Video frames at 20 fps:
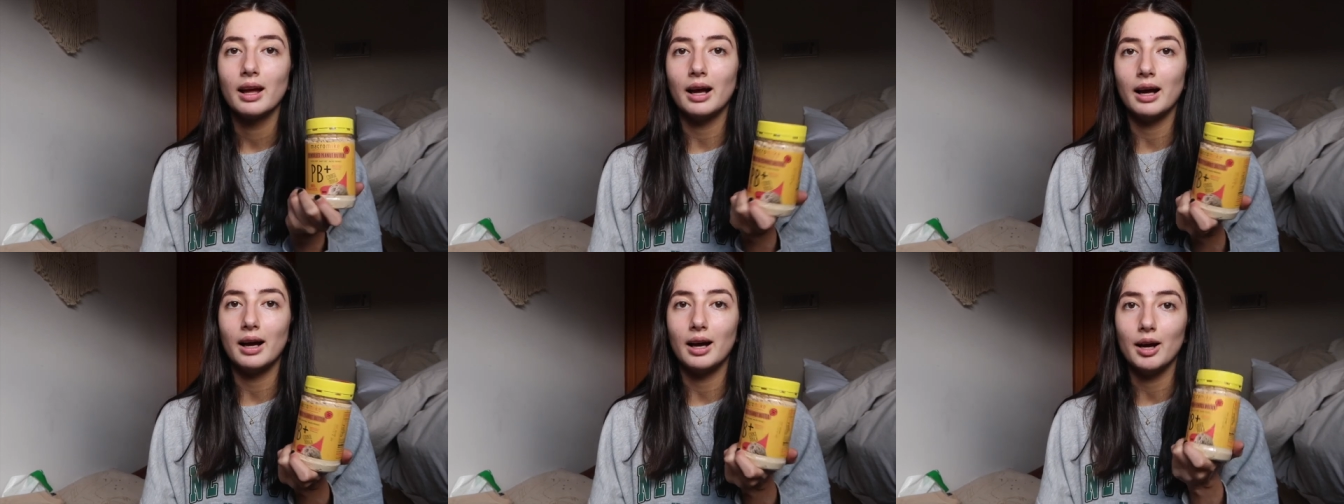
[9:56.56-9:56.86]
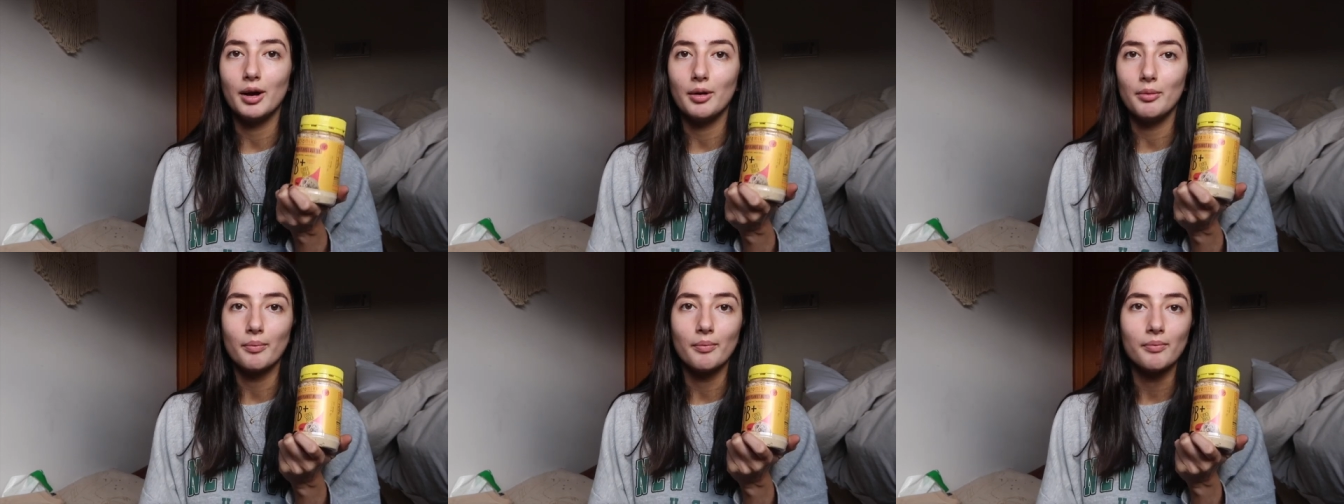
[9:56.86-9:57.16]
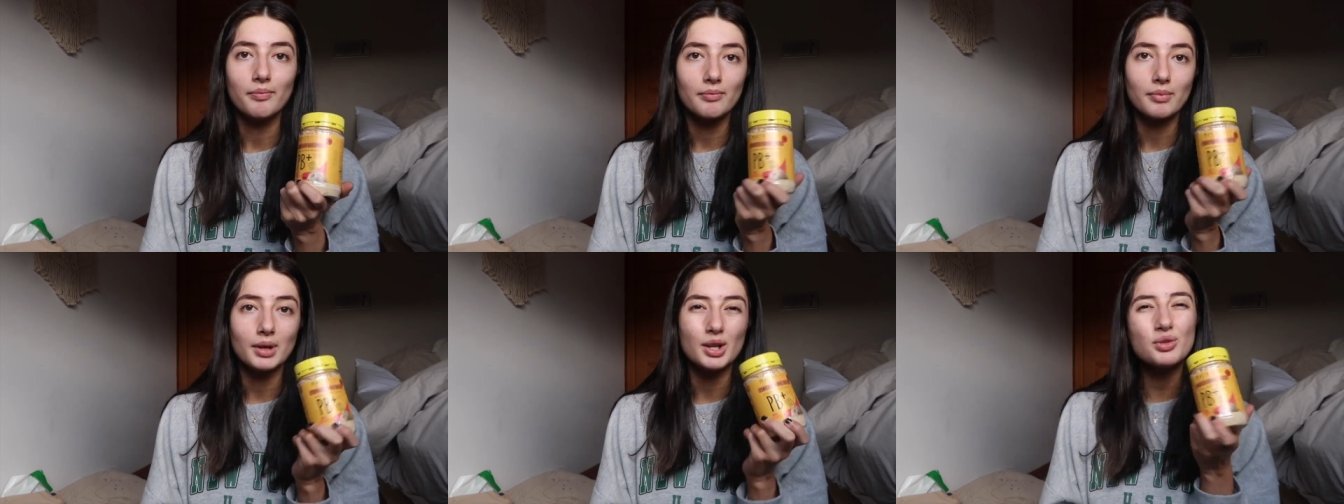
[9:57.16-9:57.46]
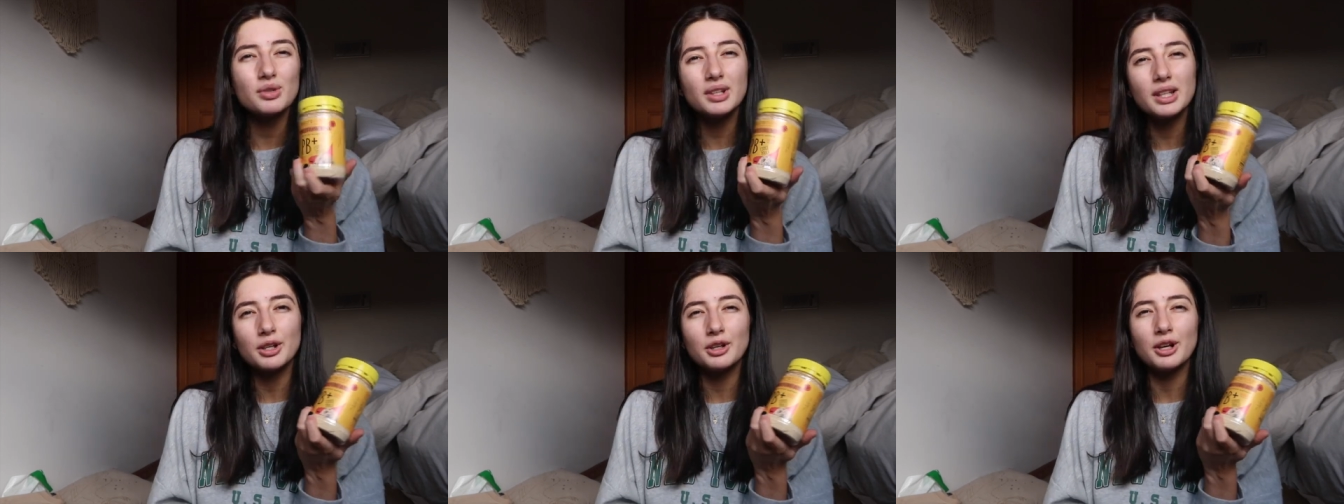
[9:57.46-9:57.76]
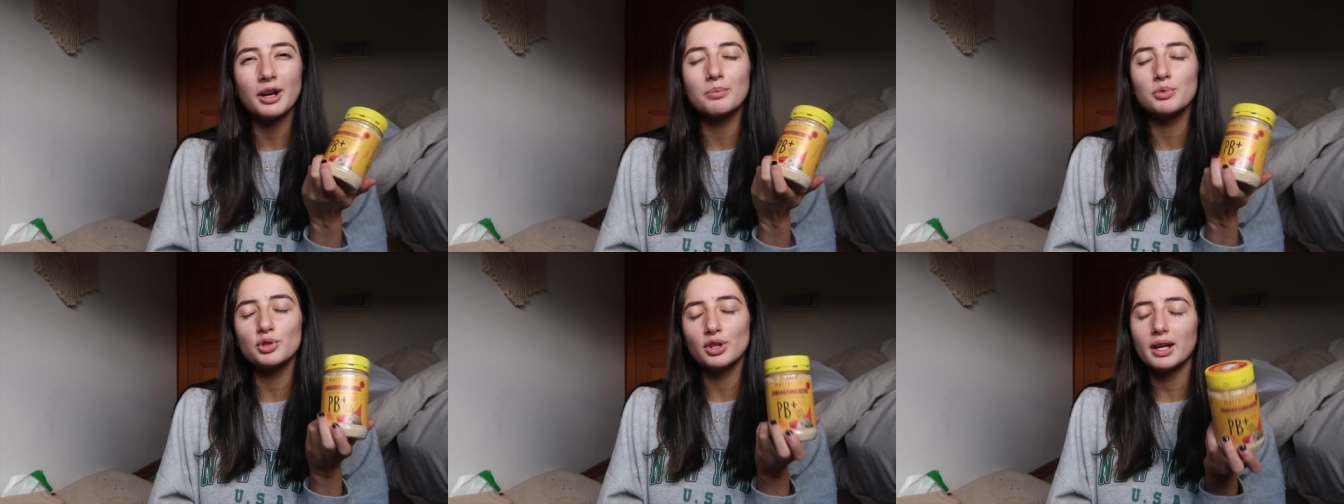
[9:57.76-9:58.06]
um, but it's really
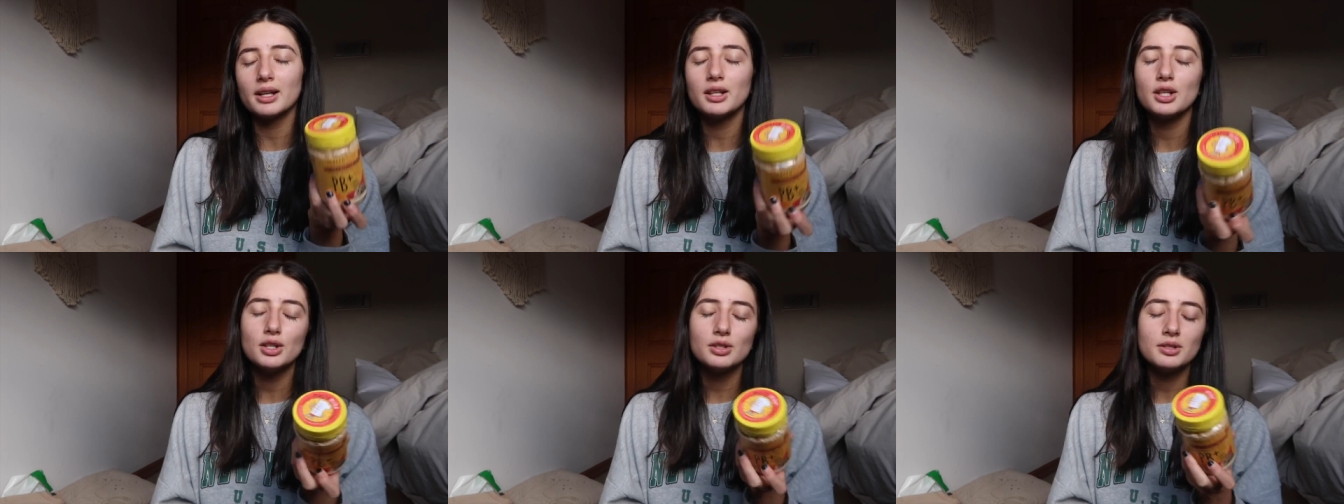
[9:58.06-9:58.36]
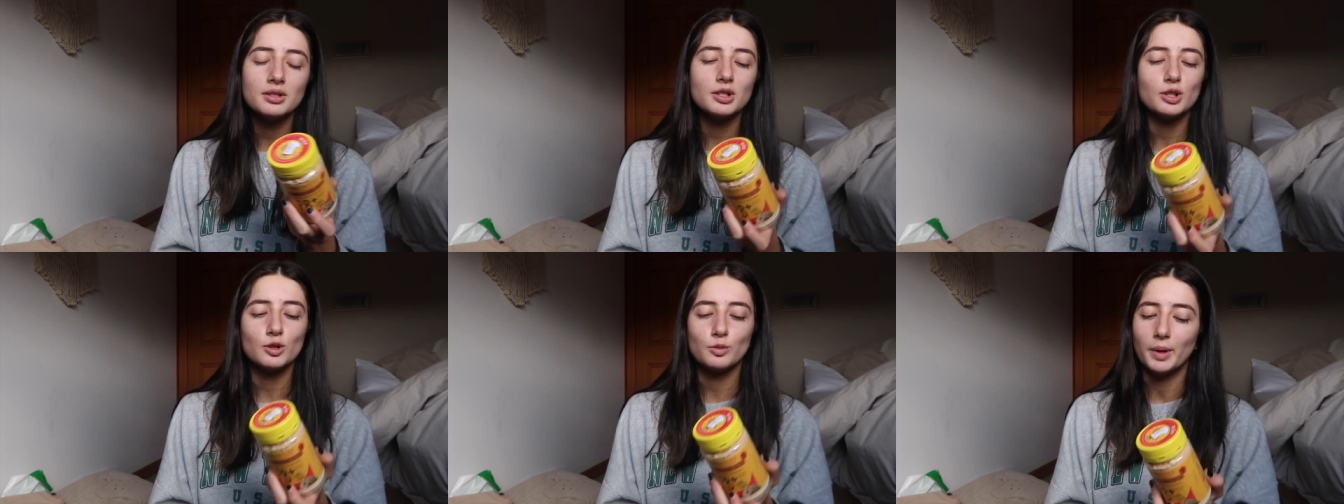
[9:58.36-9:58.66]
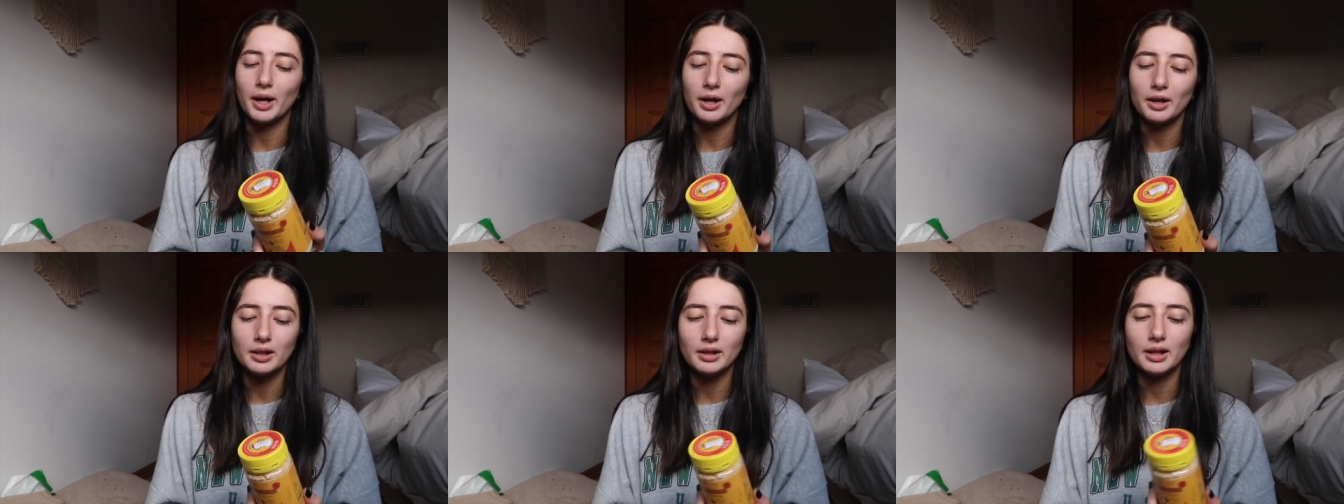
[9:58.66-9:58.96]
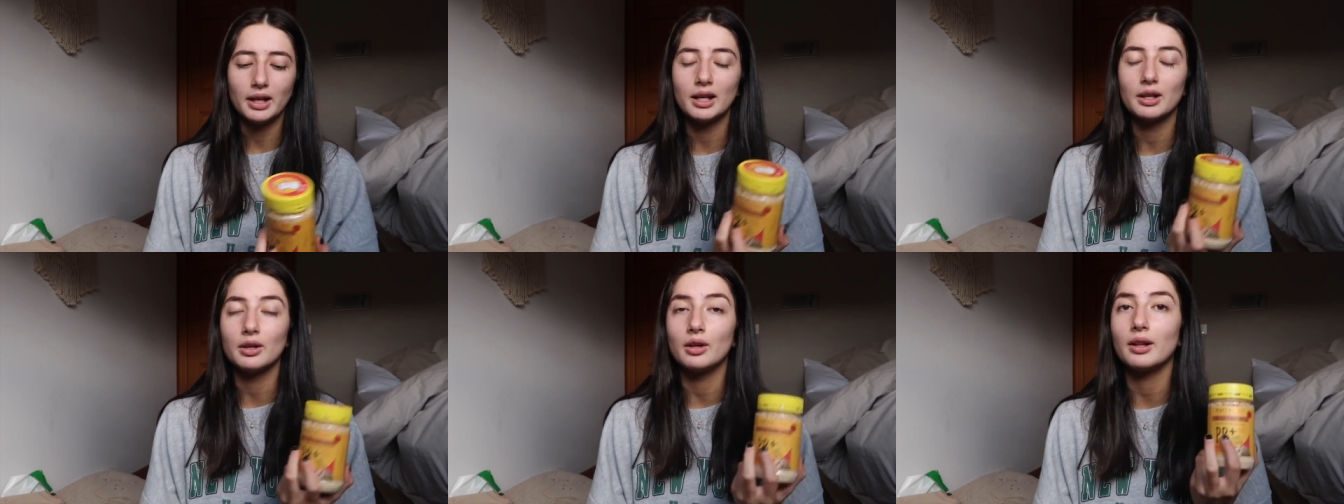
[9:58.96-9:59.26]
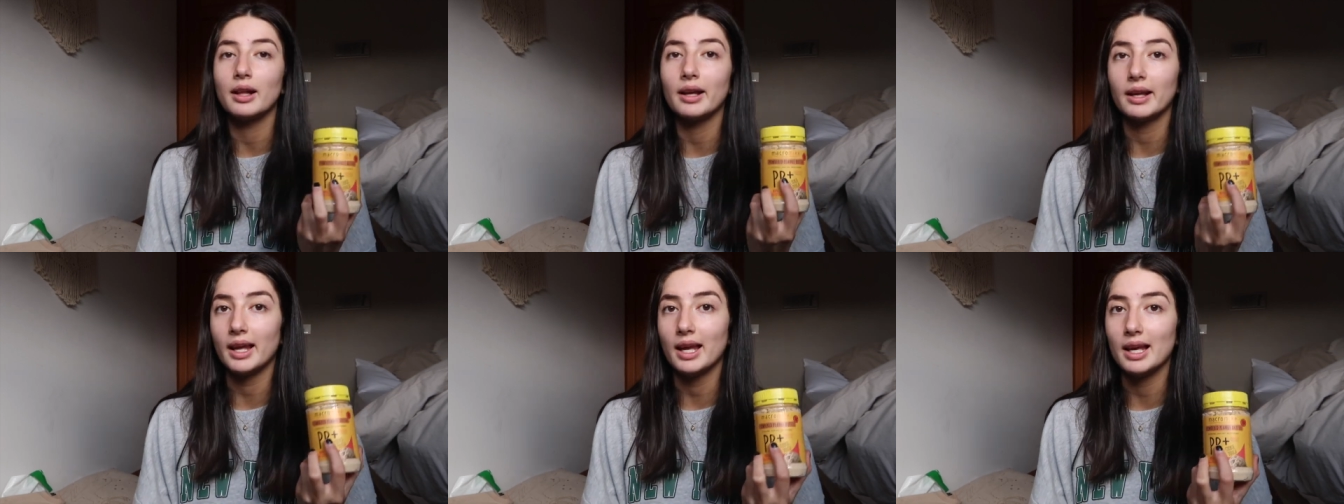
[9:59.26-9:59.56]
good. I'm trying to use it sparingly and
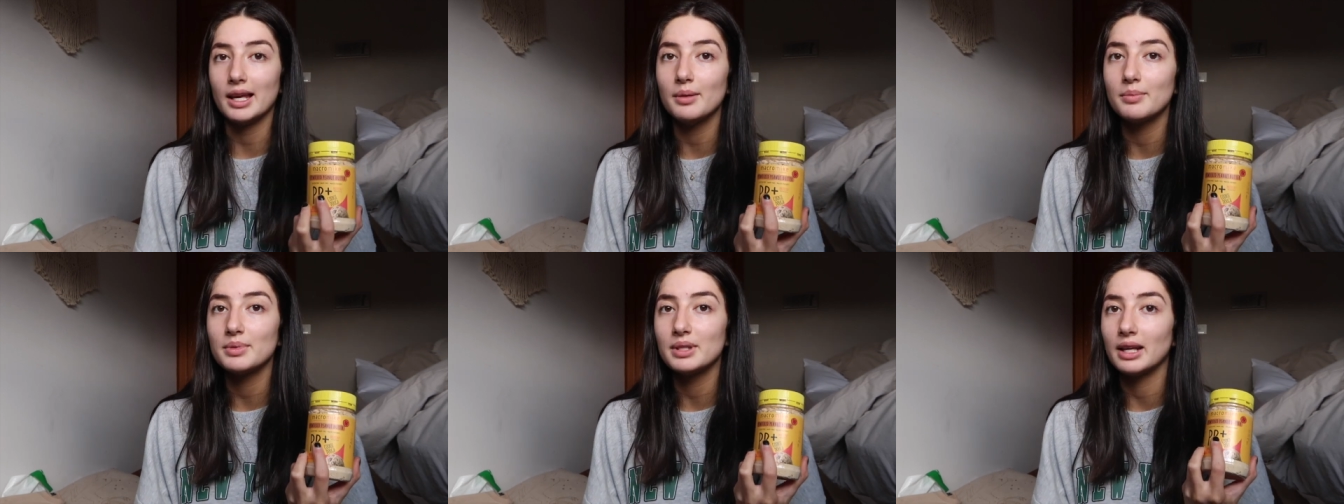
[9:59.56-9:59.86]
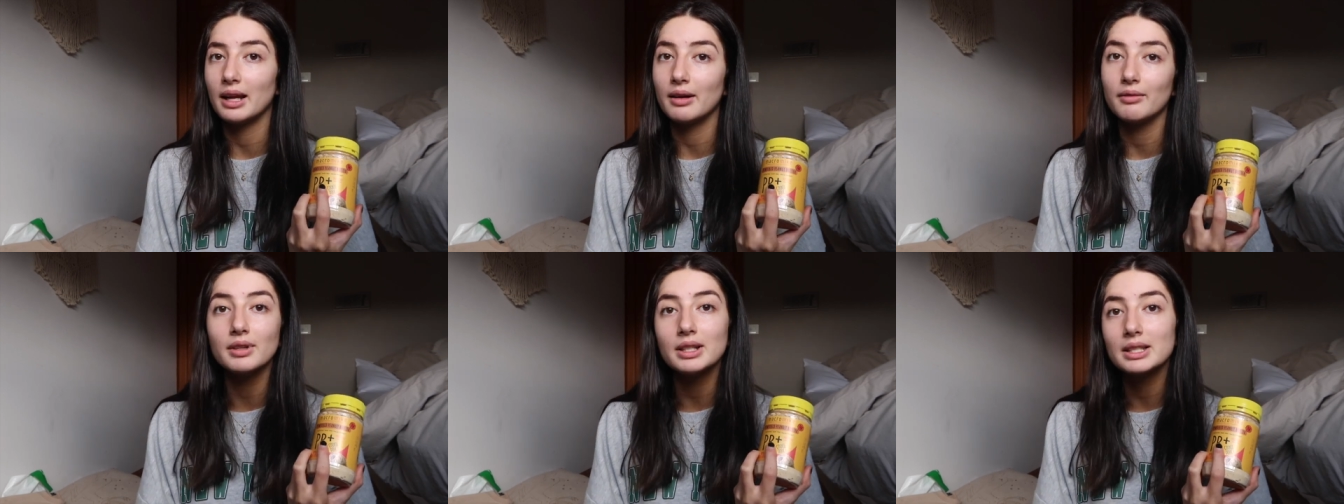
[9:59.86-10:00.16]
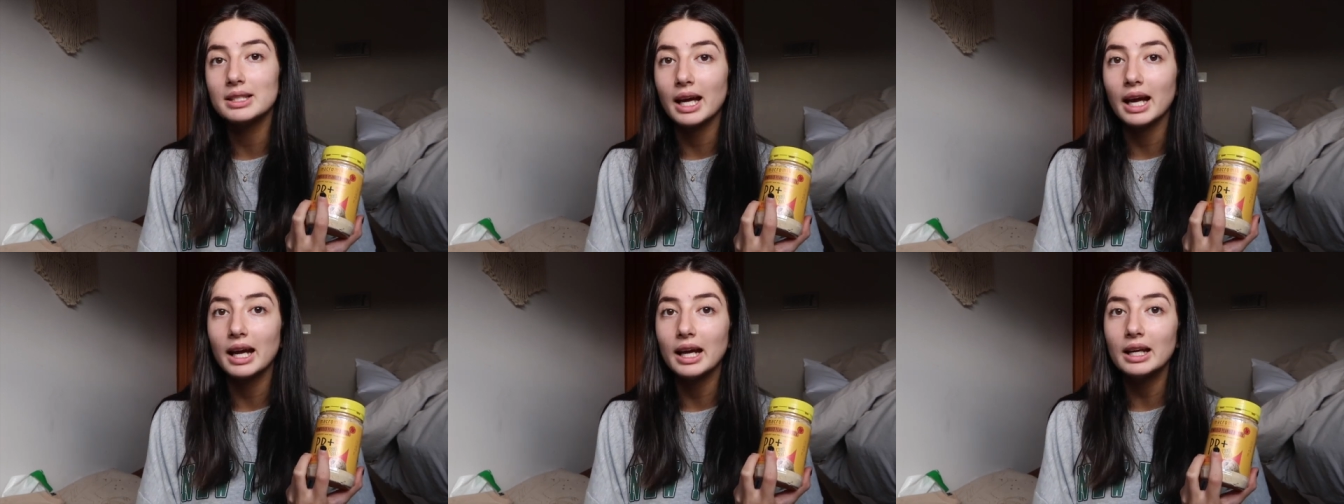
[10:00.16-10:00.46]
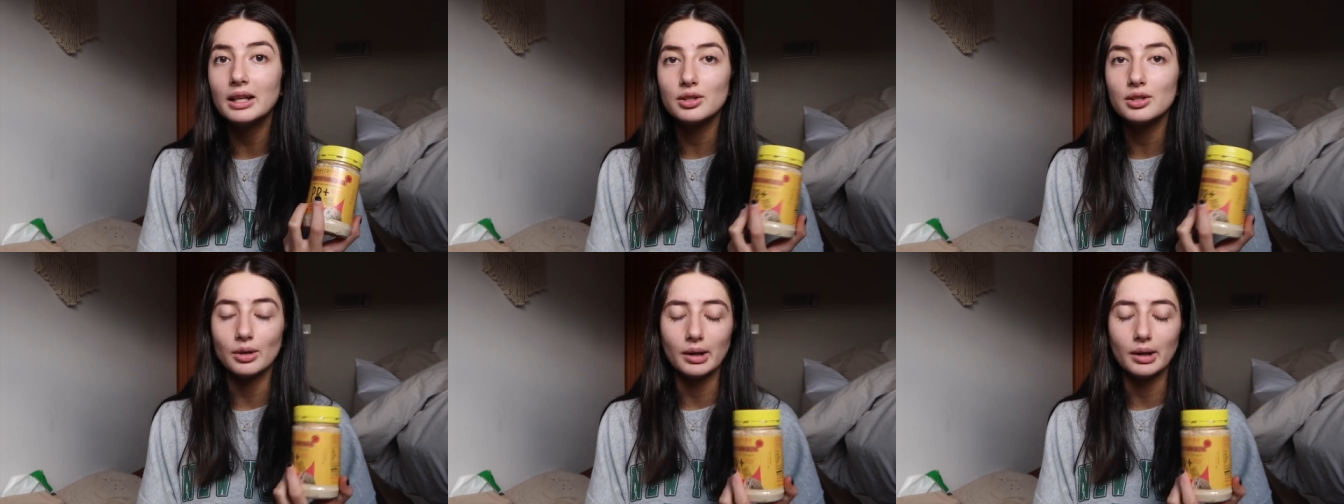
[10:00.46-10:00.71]
not like heaps and every day,